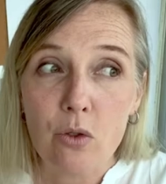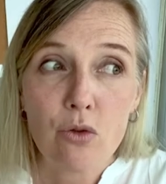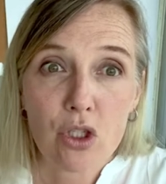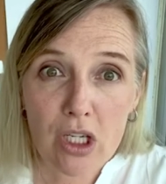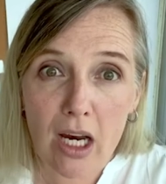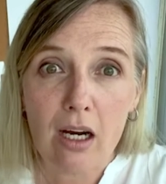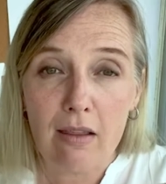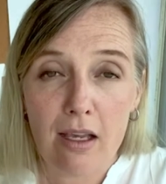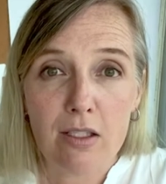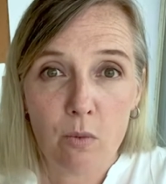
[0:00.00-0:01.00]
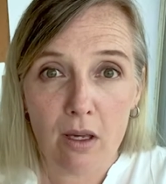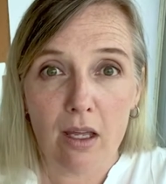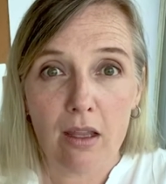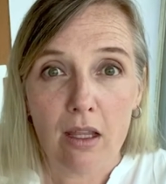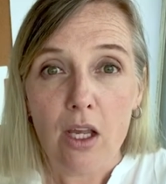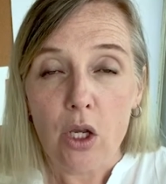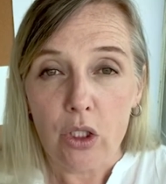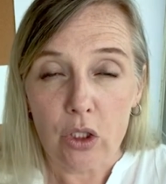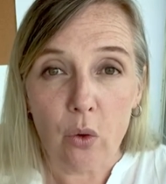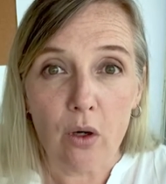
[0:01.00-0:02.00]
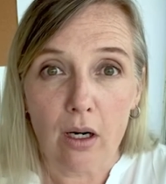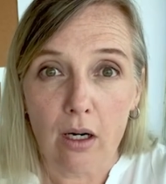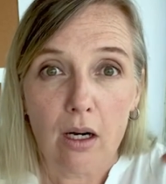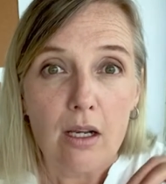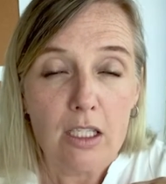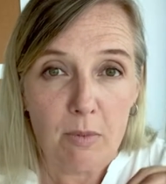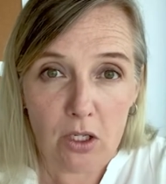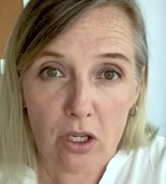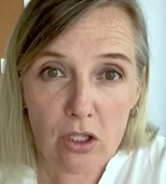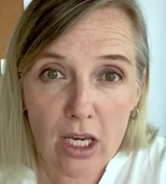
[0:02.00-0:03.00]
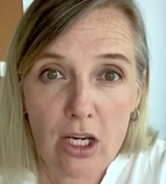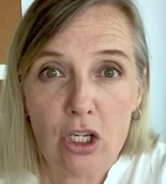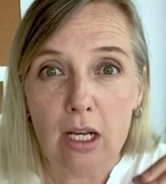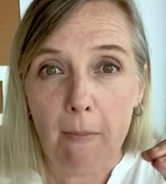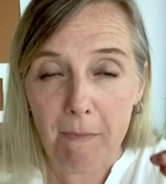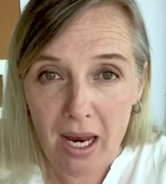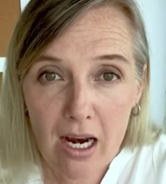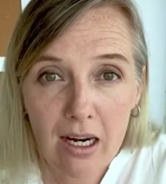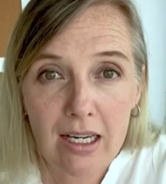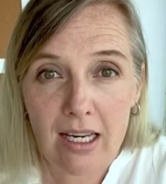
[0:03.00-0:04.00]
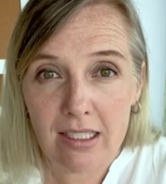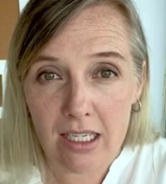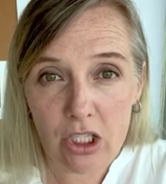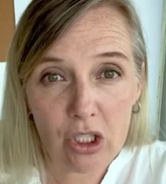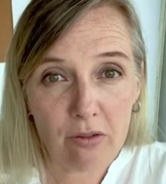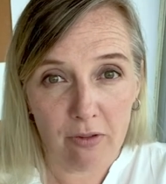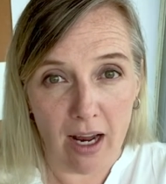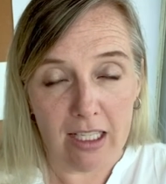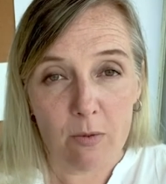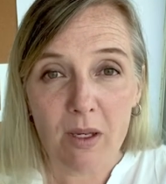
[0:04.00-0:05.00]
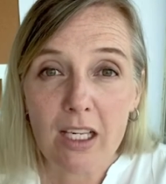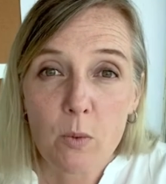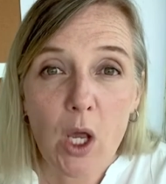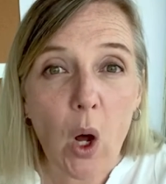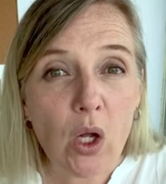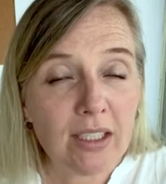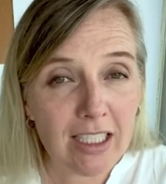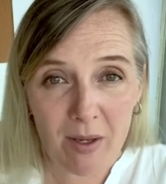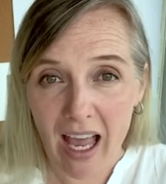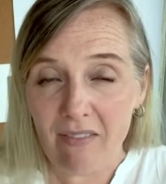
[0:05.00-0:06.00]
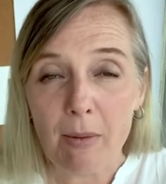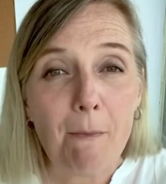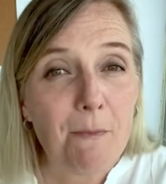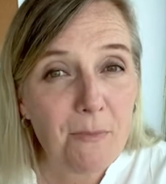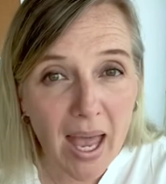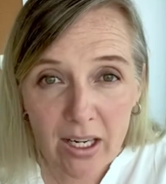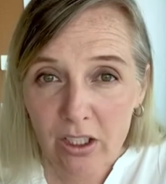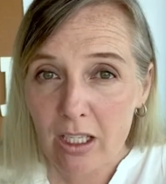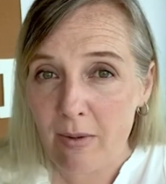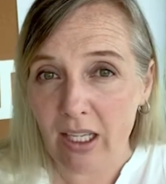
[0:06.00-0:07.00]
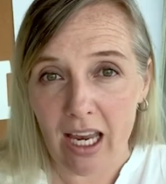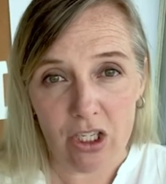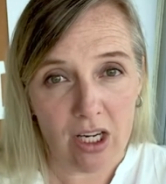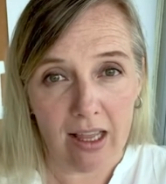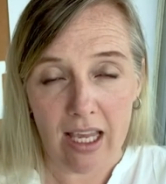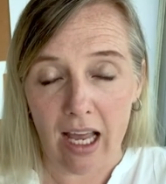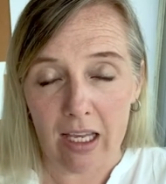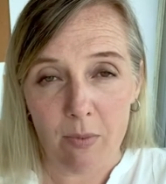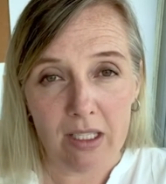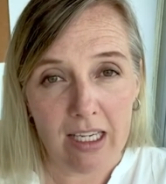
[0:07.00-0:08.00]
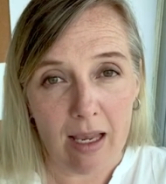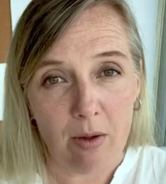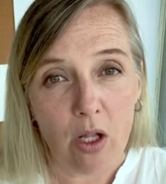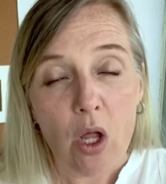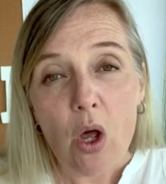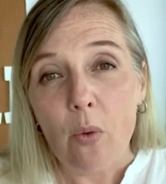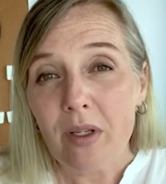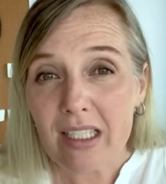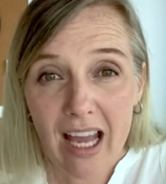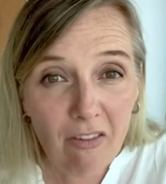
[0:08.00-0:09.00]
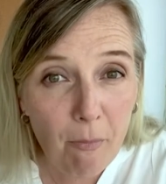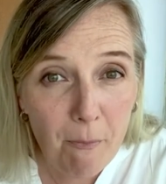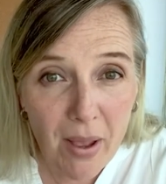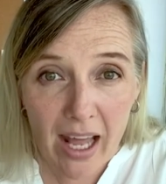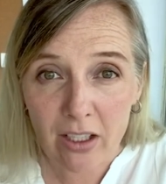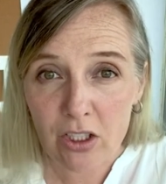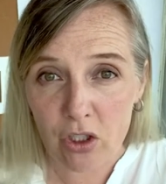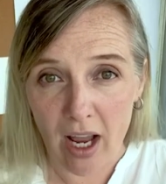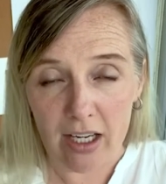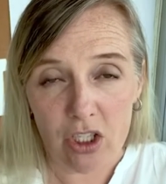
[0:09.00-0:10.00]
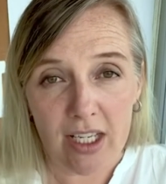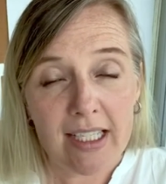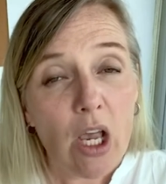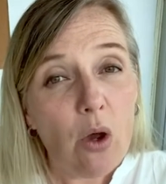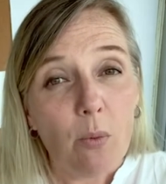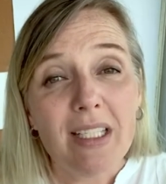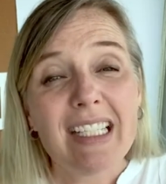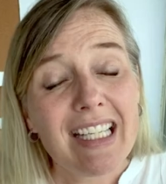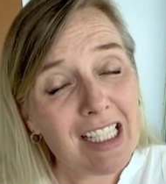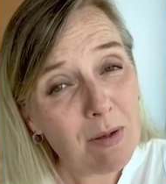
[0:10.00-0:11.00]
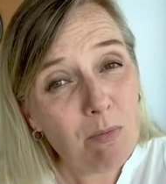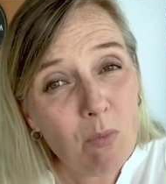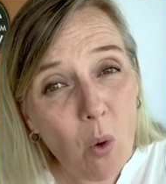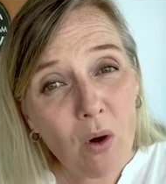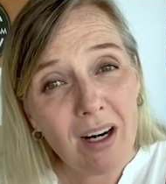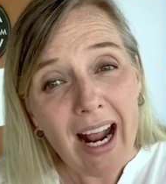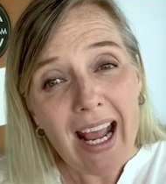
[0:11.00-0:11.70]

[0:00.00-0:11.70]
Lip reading: share this with your special education parent and teacher friends, because we all need to be having better communication at the IEP table. We need to have better strategies. We need to get to more